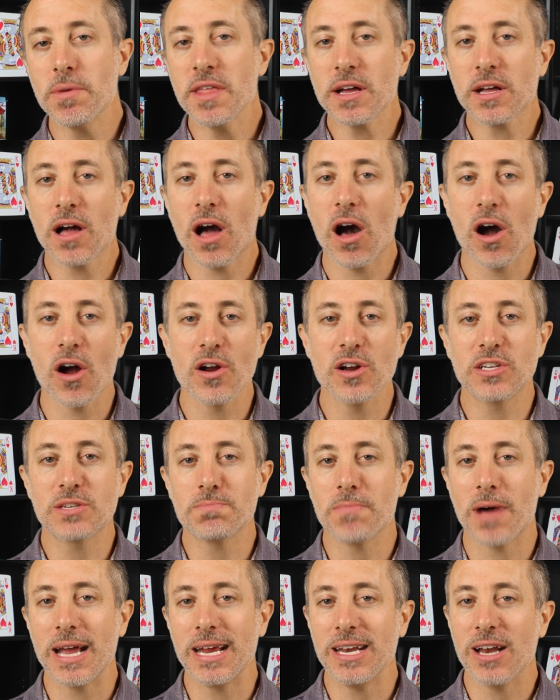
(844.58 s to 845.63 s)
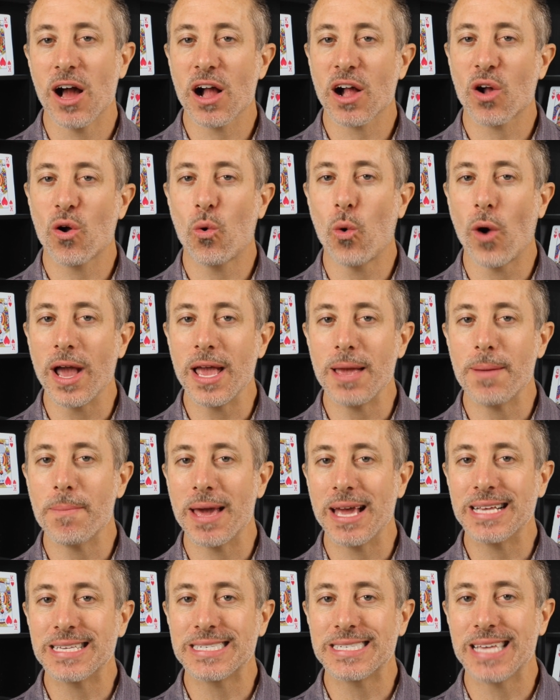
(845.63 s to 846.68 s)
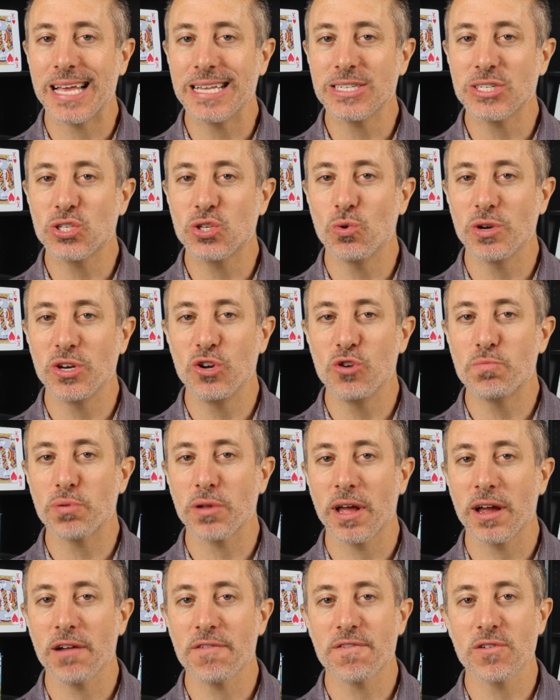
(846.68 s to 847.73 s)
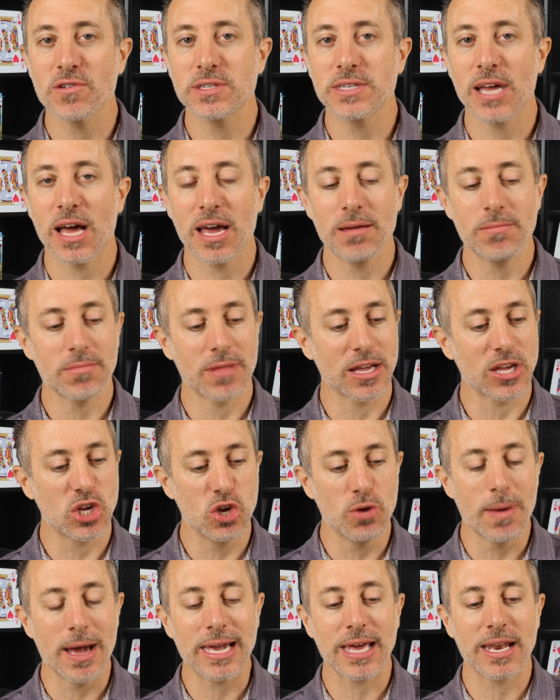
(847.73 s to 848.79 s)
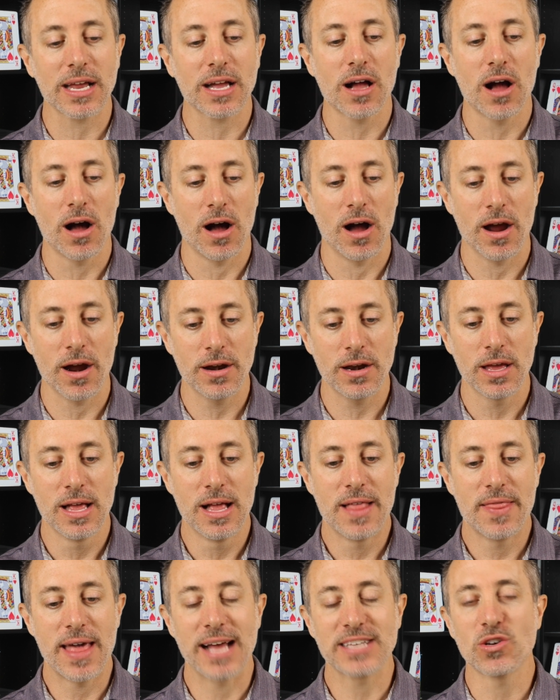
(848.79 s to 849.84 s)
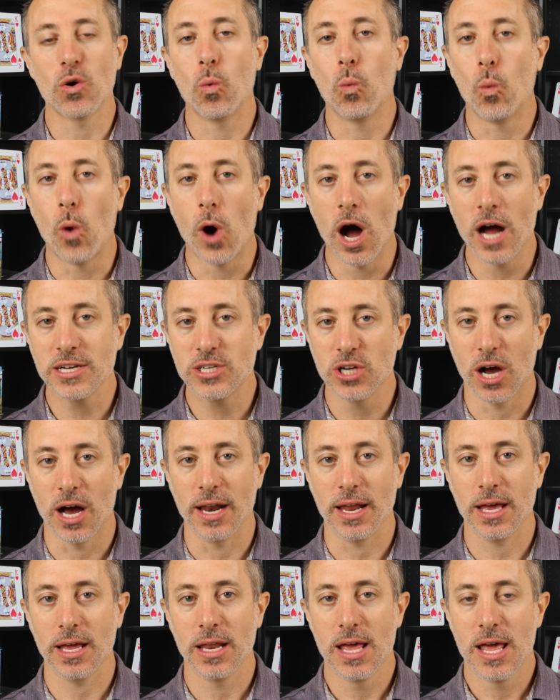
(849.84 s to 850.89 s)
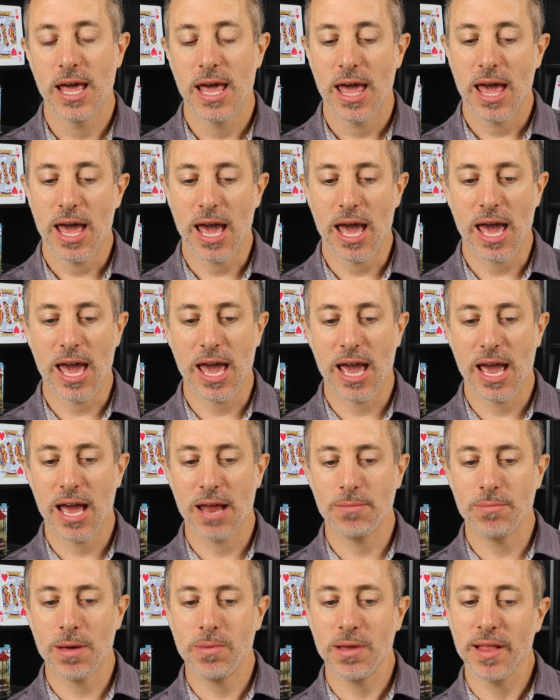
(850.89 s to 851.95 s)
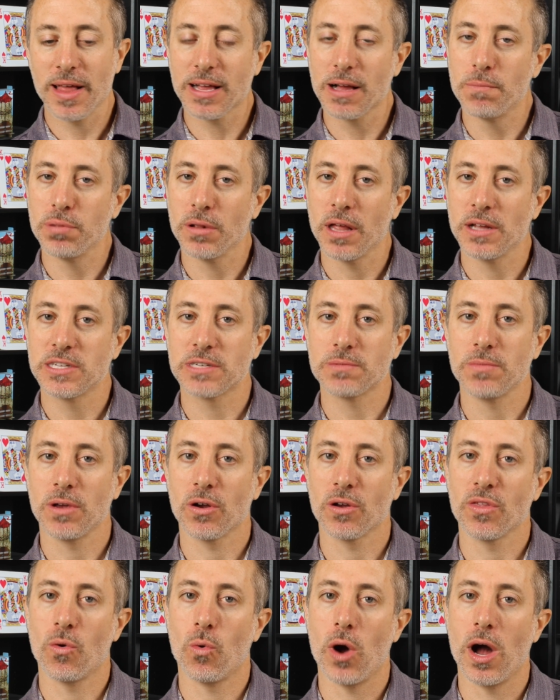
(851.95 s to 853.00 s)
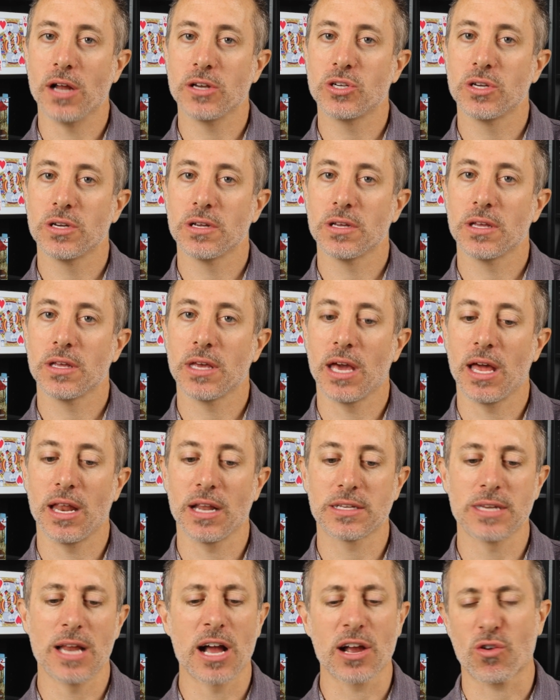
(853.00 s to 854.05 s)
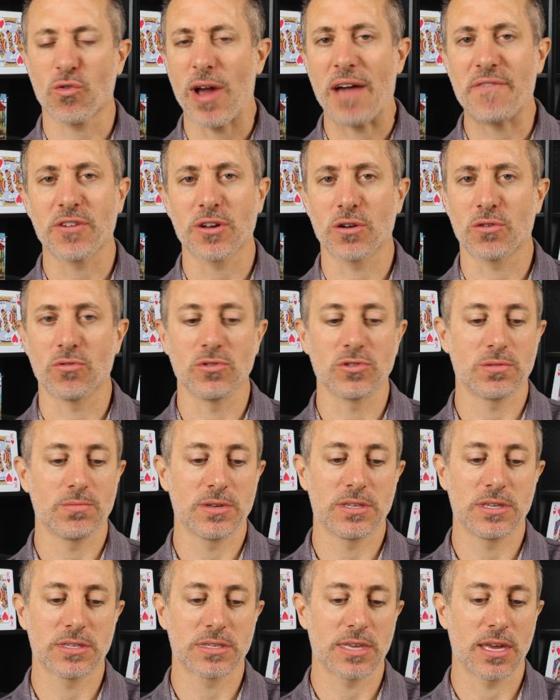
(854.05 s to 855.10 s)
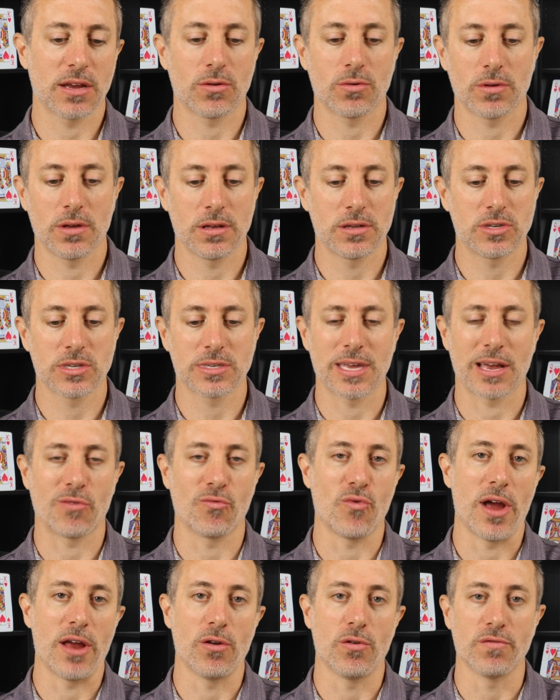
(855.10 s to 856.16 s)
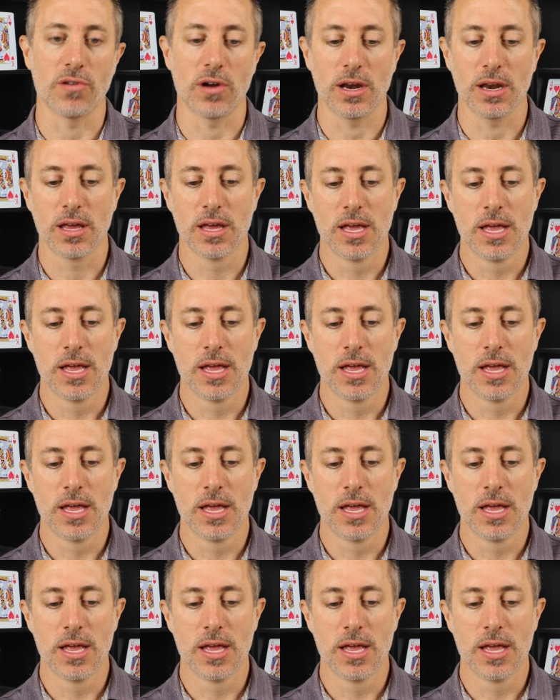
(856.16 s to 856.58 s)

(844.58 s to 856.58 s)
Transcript: of the cards might not quite make sense to a new player first time. Like you might get a card that has a watch on it and maybe like a blood smear on the watch. And it's not graphic or gruesome, it's just like it's just like red over it.